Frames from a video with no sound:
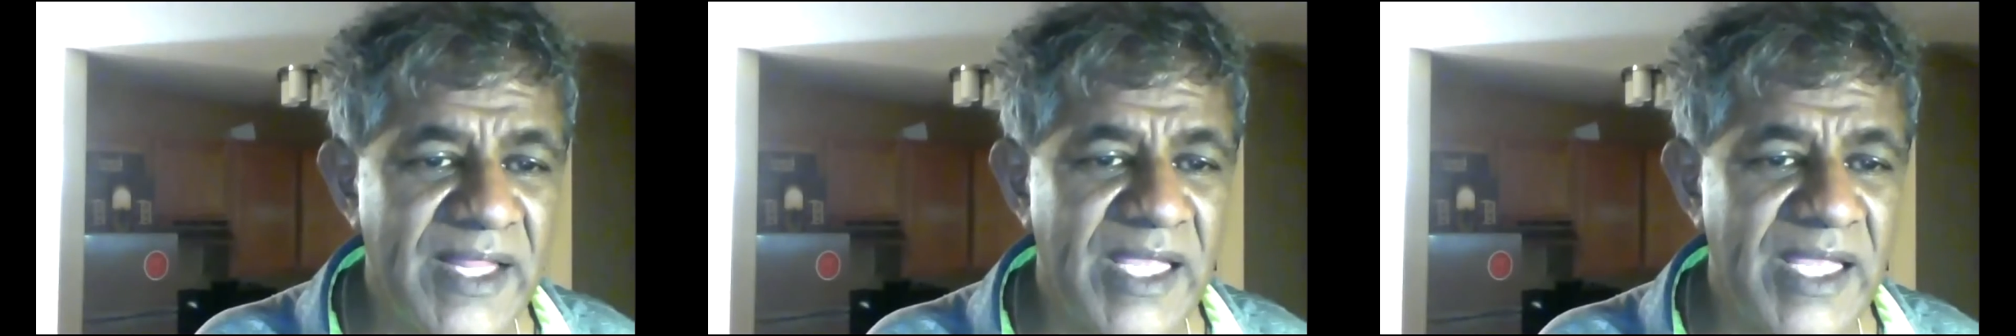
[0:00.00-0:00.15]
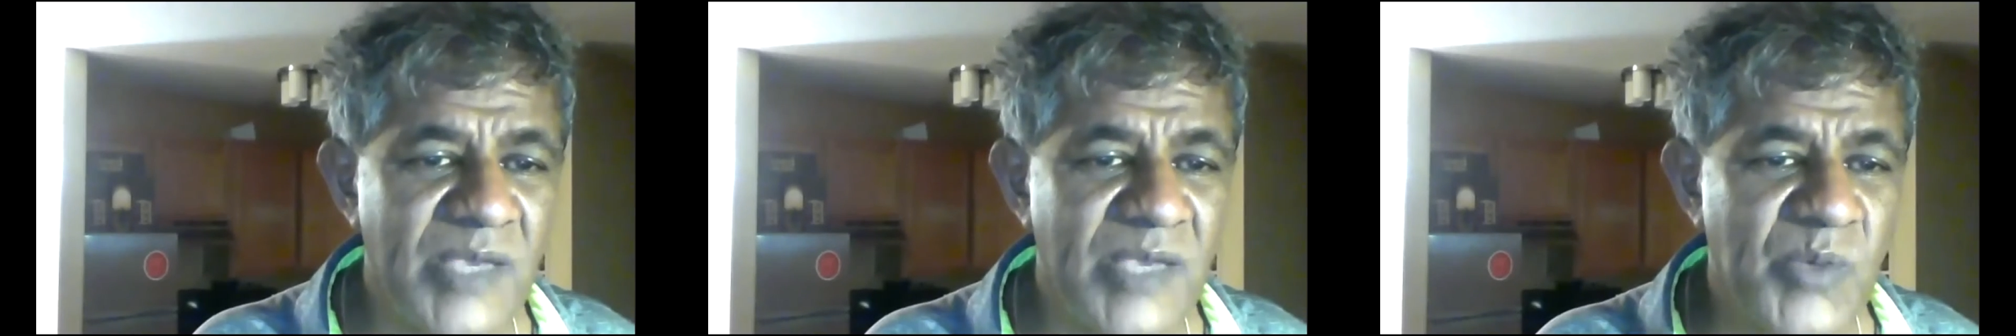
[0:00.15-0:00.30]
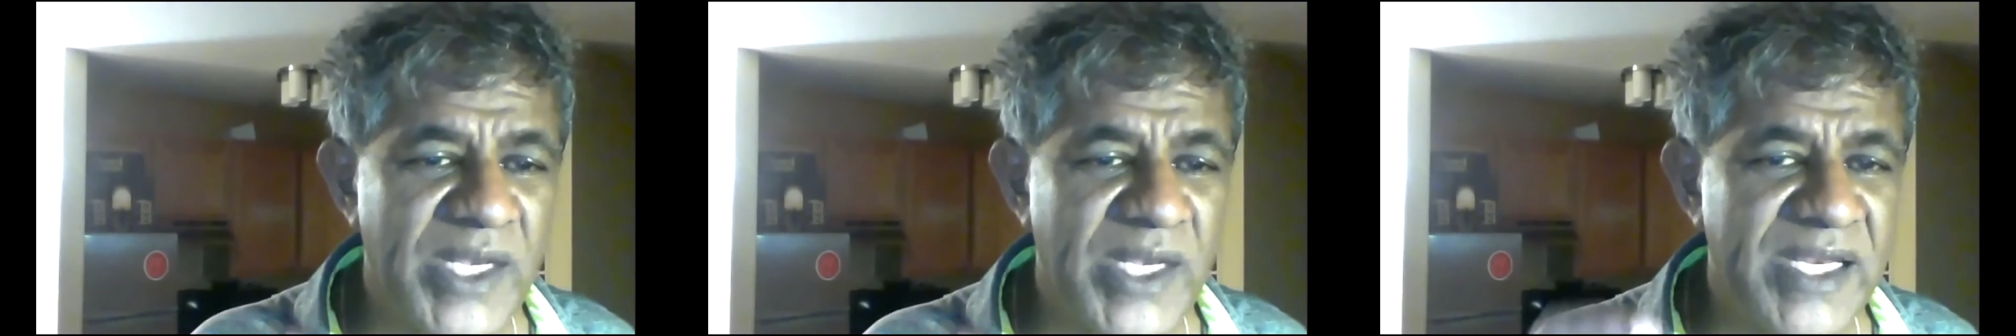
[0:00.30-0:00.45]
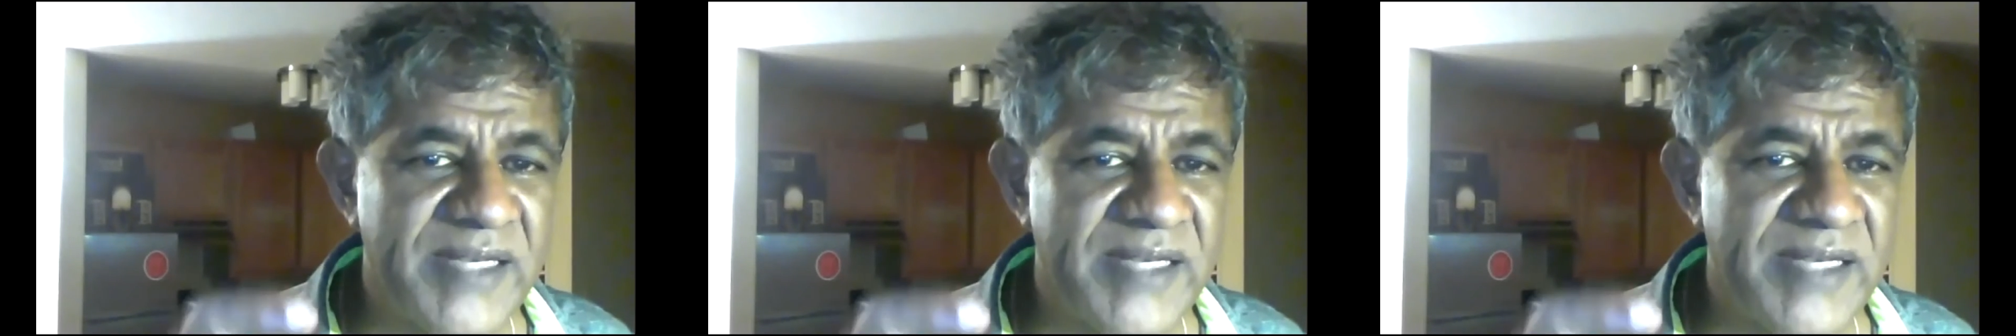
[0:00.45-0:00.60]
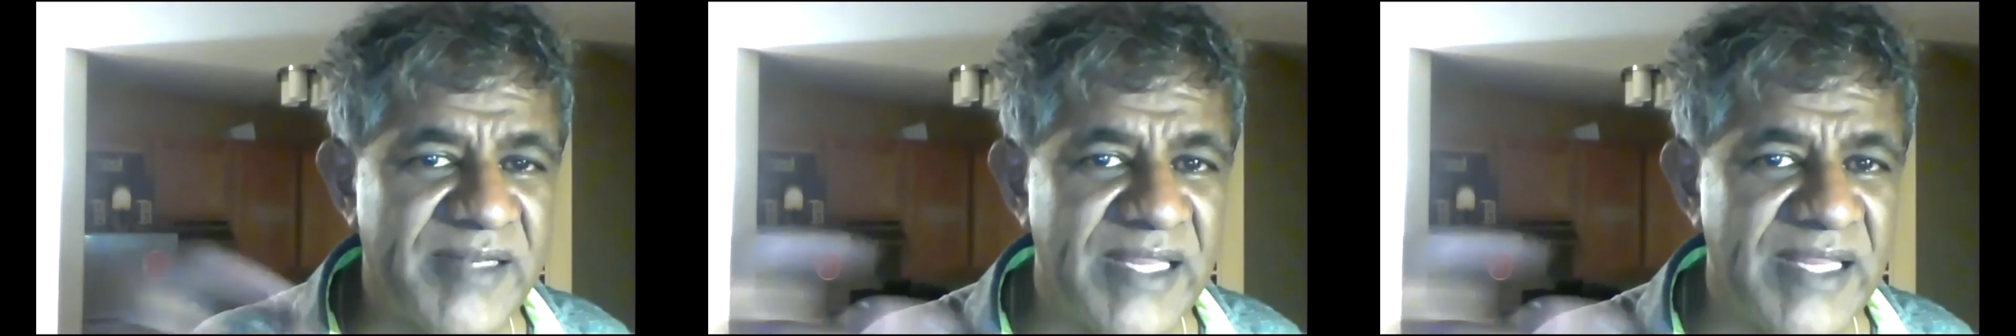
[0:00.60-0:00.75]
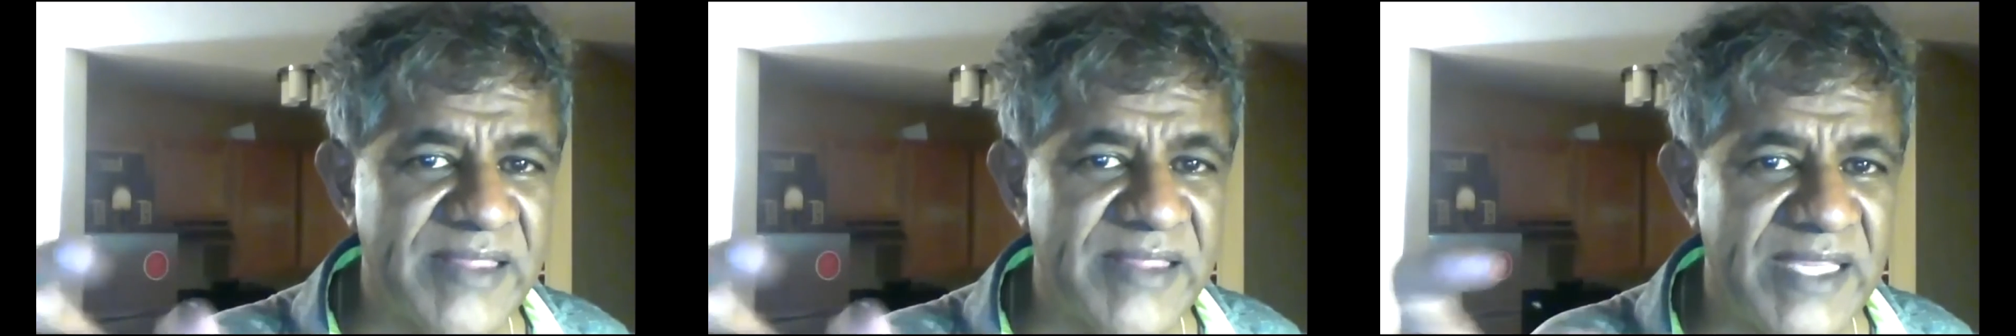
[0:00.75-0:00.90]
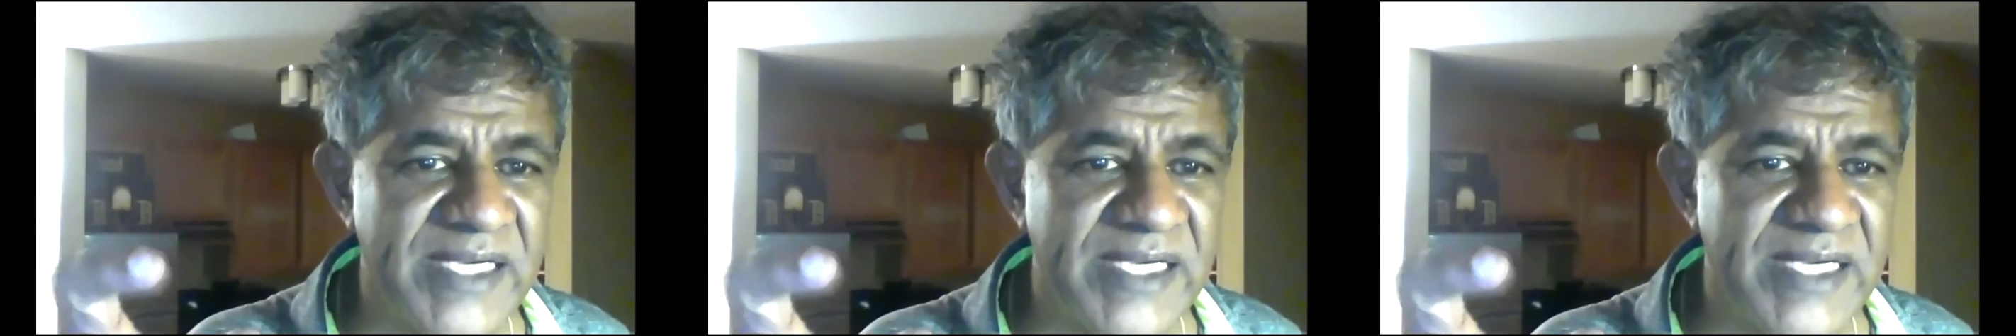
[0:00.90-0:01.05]
when it
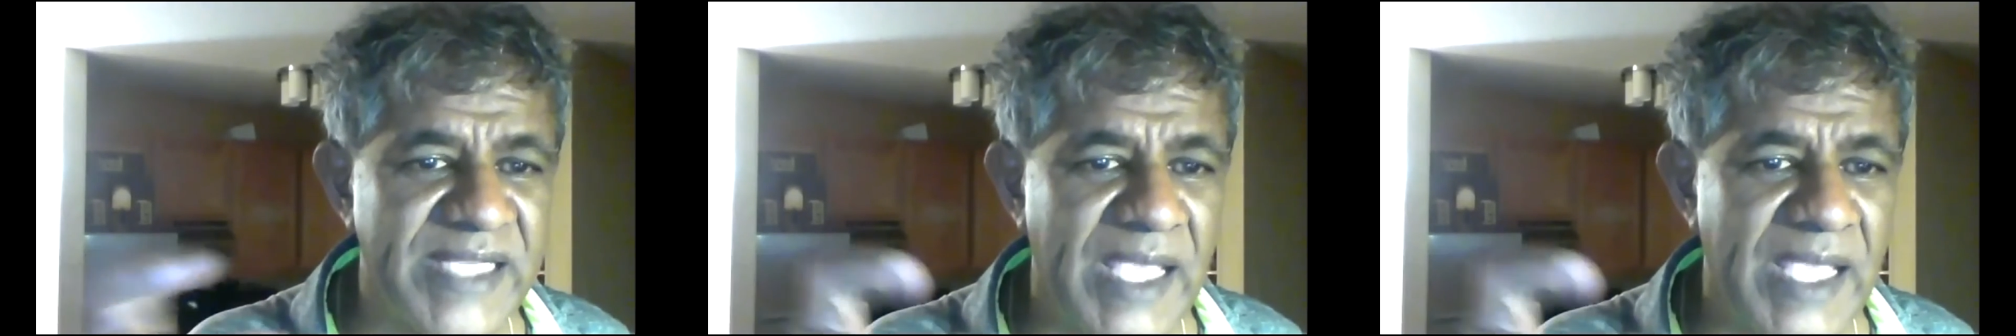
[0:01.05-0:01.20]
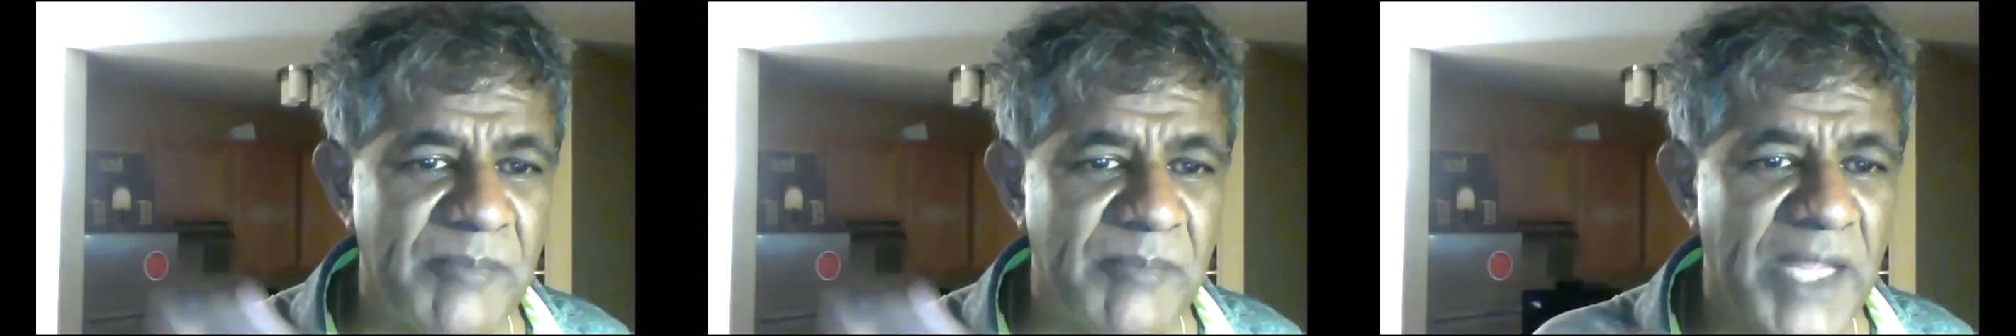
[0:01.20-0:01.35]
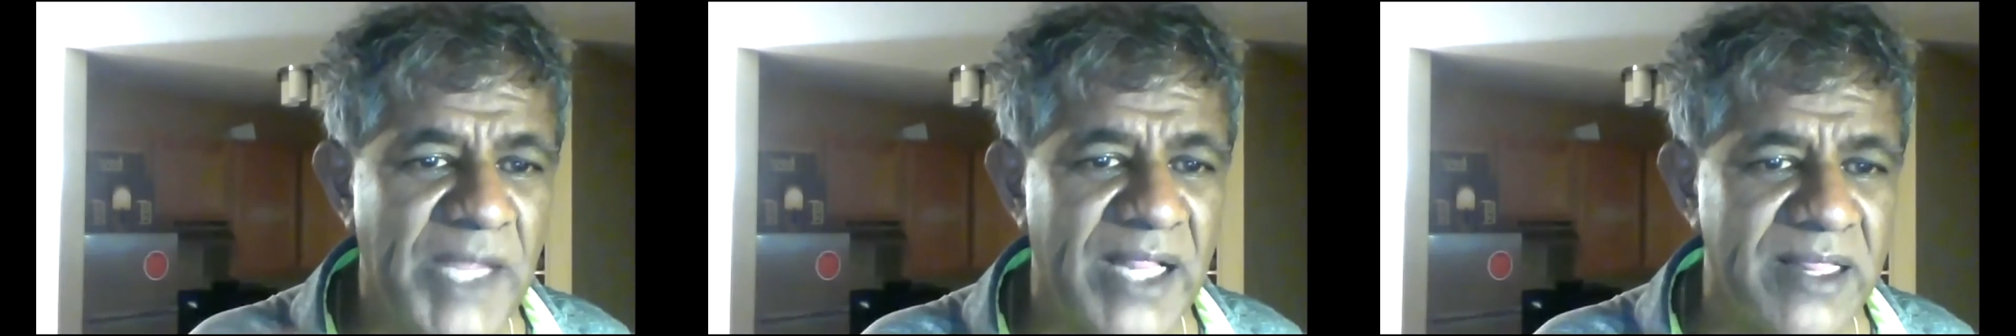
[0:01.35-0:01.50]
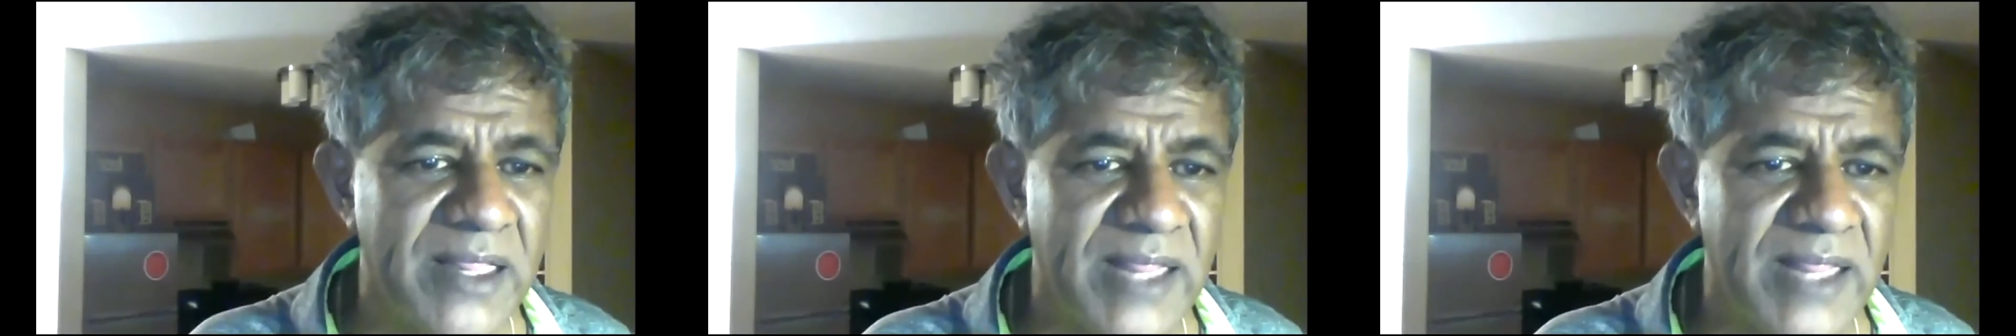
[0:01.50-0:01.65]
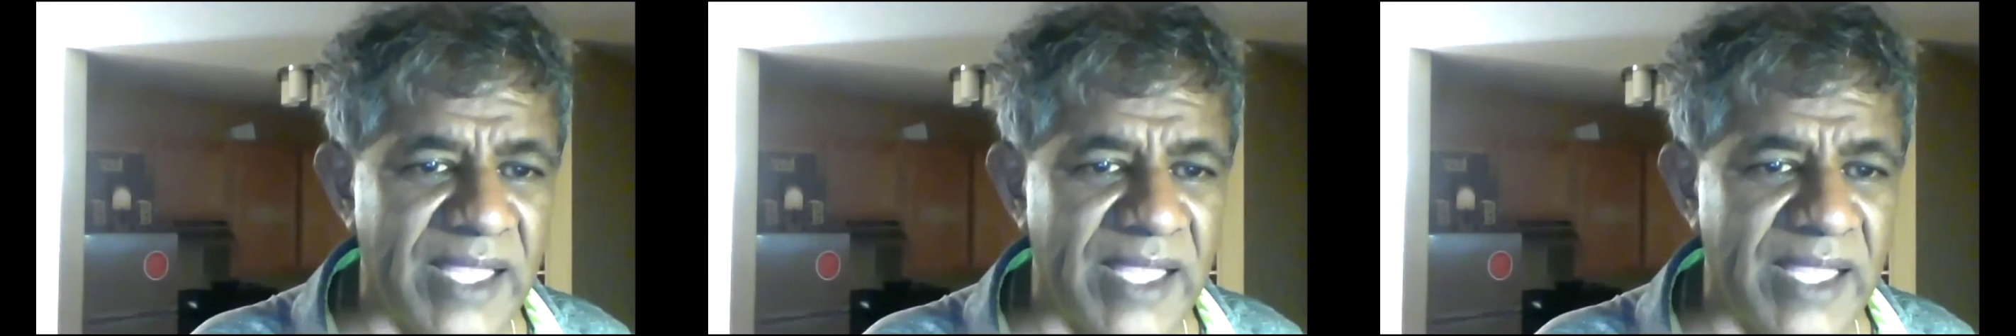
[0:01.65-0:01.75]
said 30 ml,